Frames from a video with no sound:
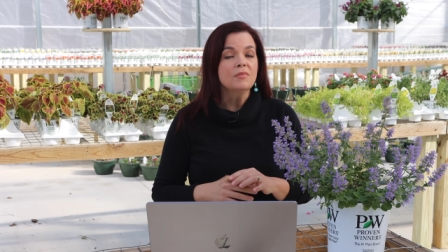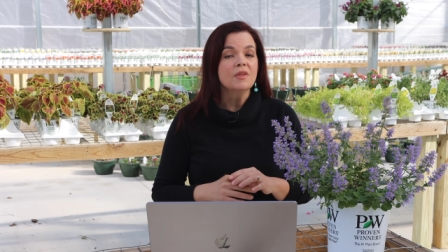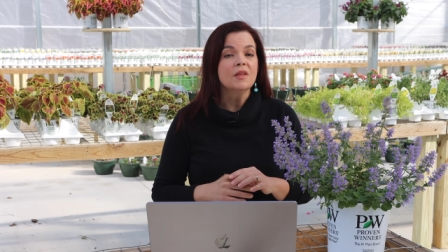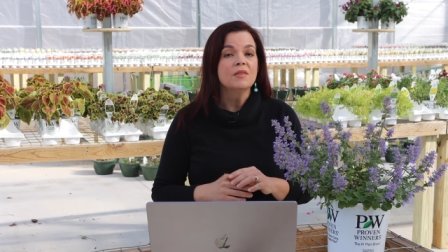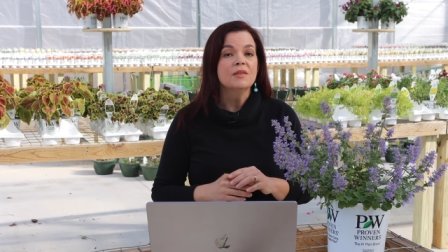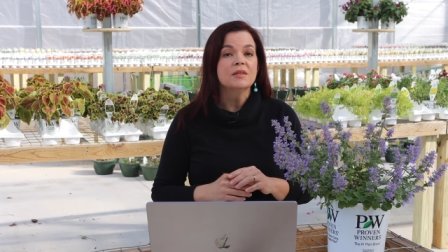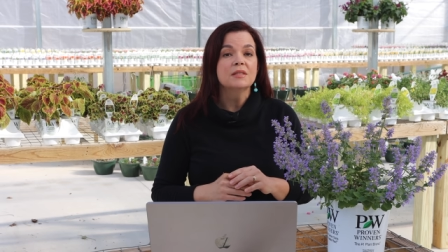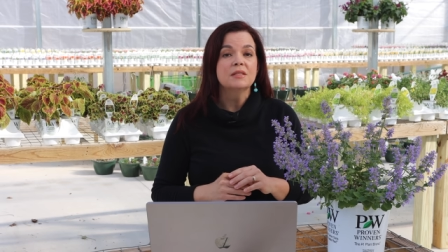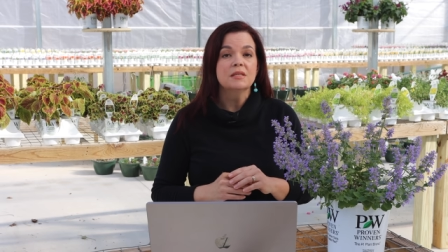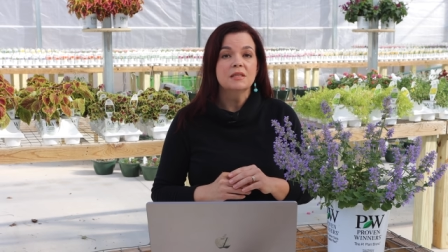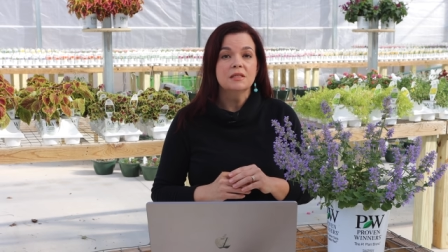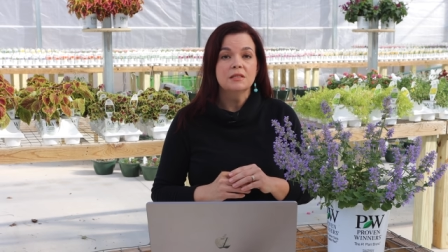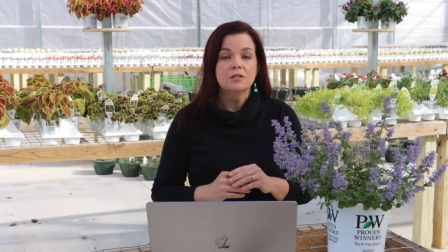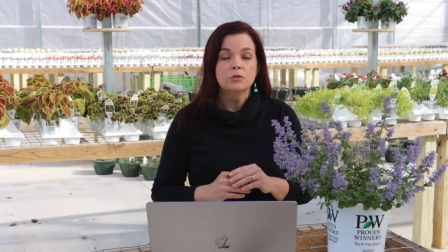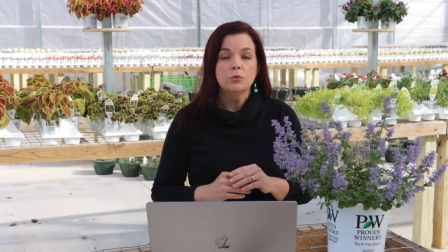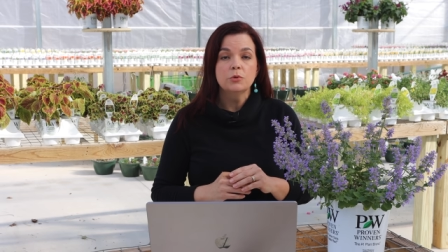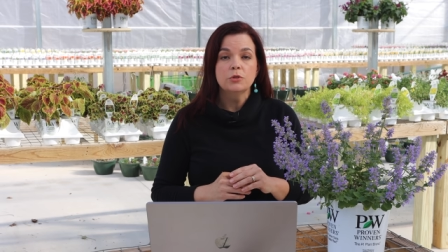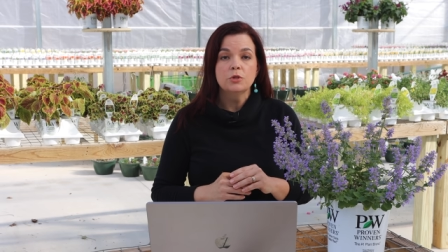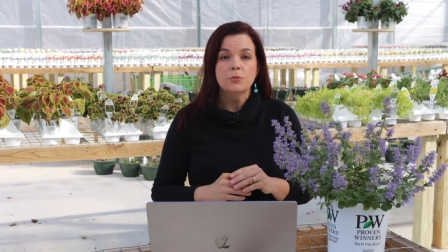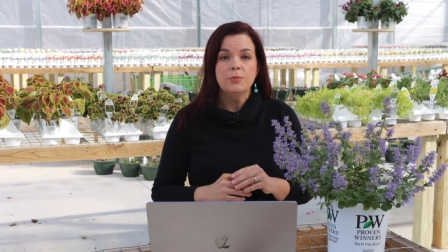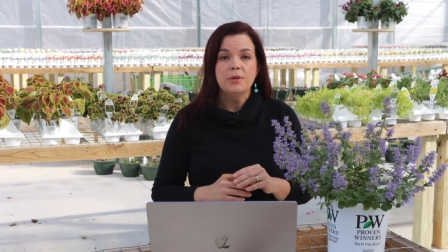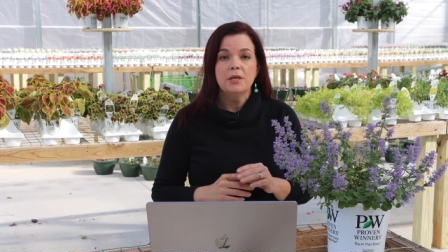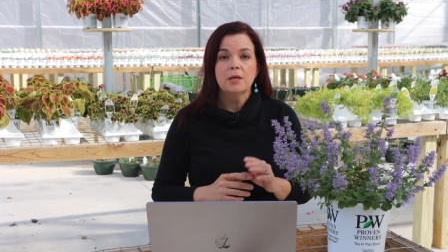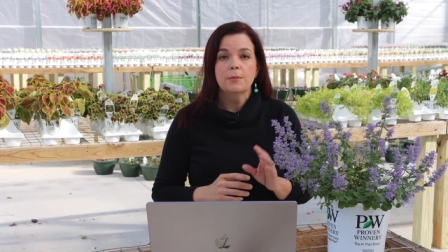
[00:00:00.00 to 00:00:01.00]
This is going
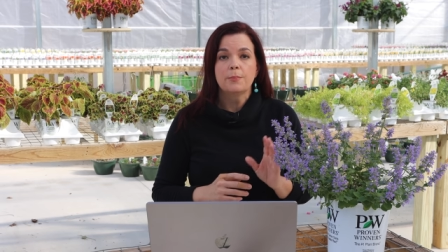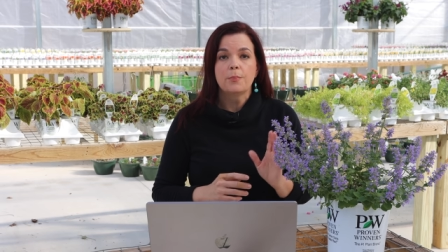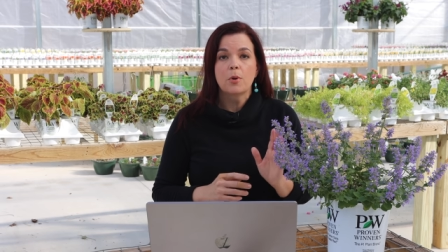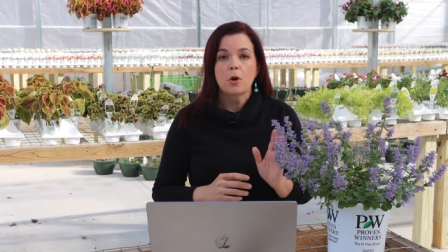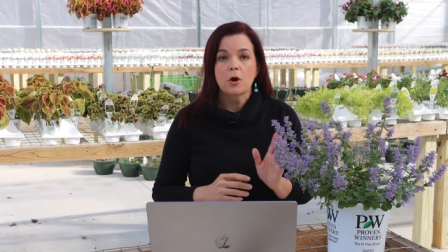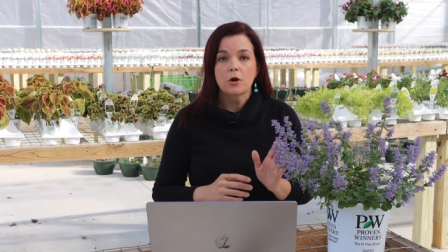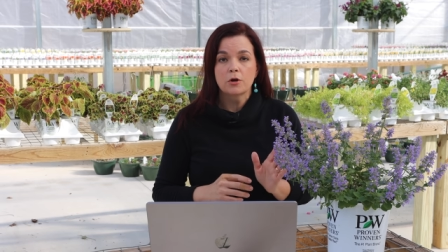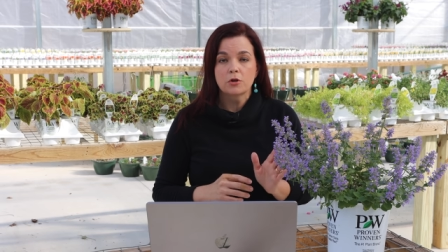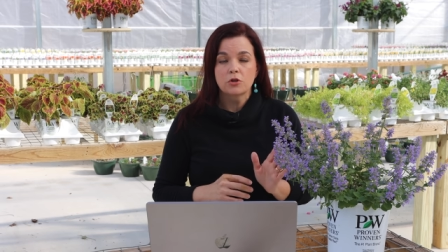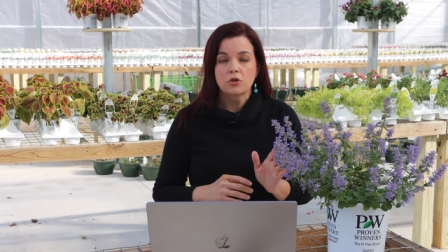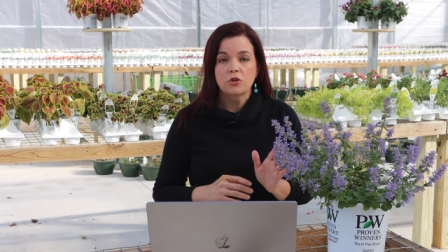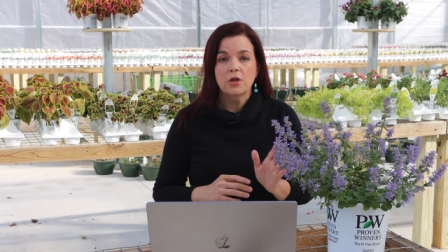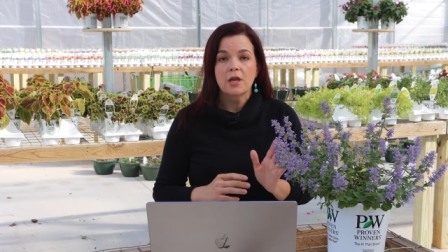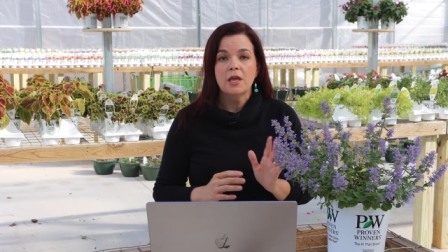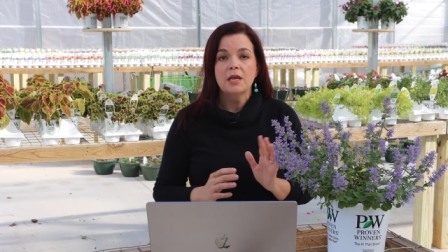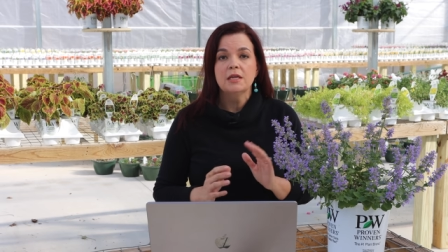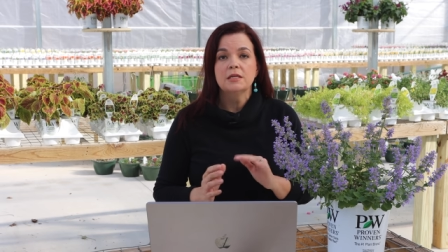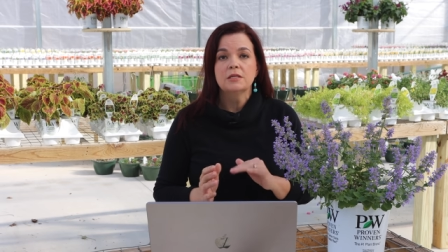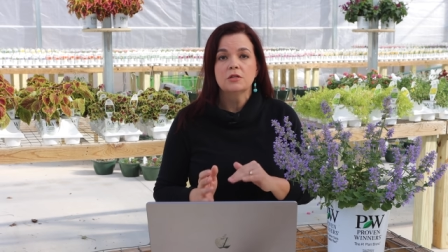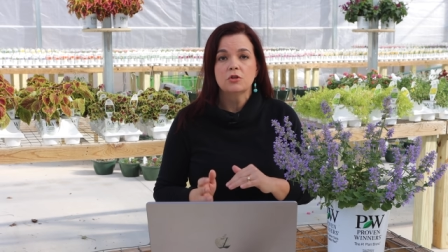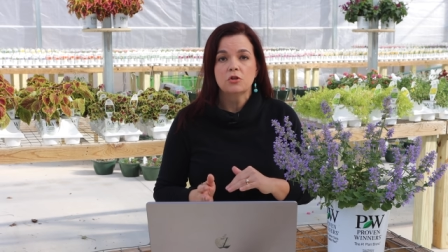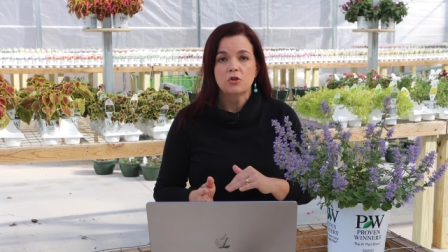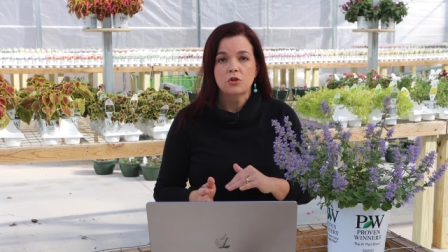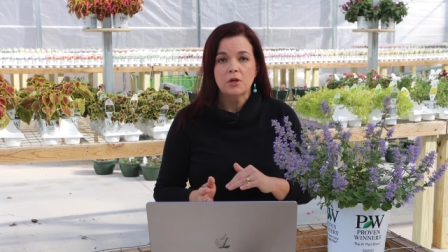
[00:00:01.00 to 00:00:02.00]
to be a part
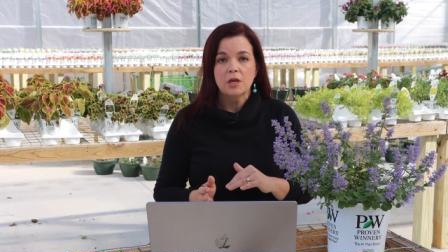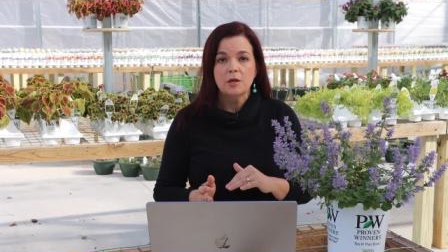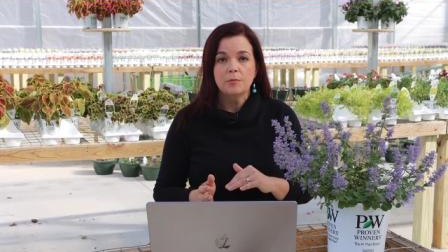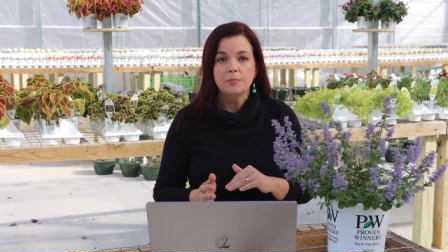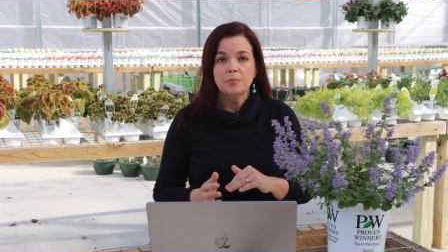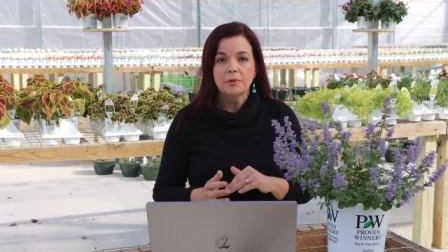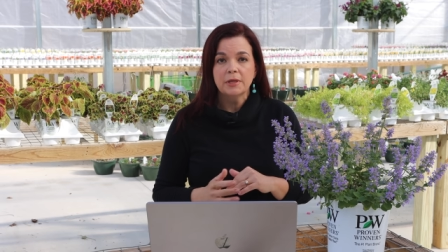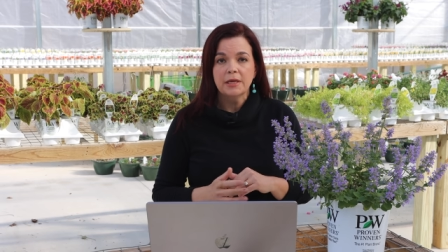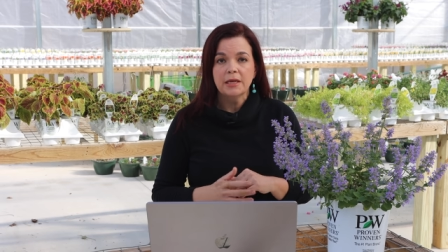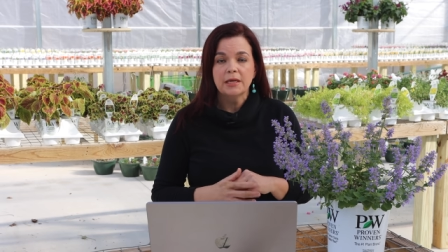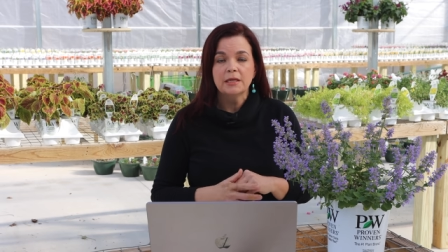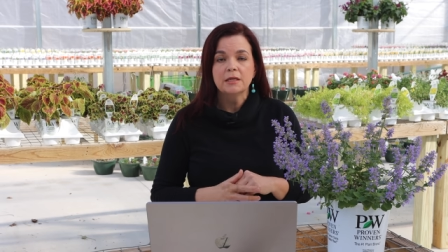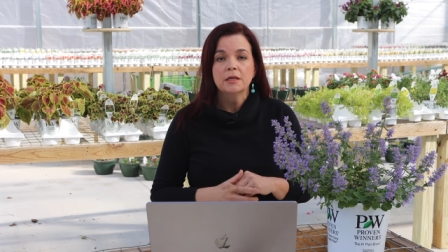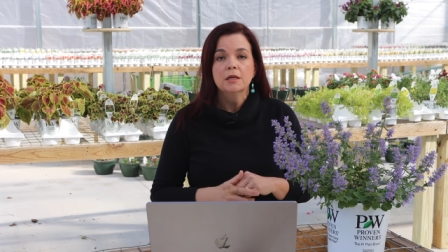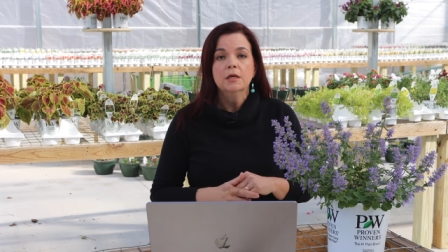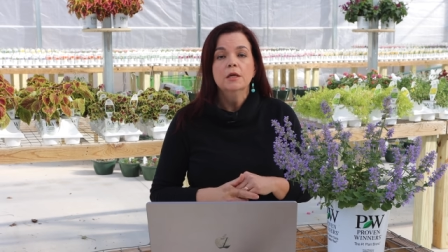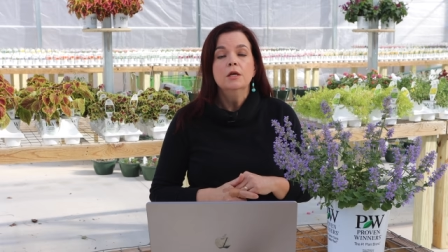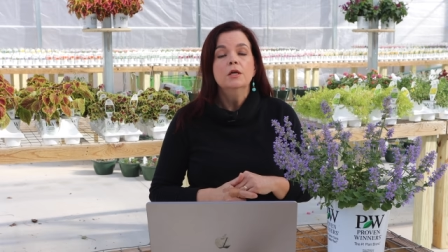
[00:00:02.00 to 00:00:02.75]
shade to shade plant,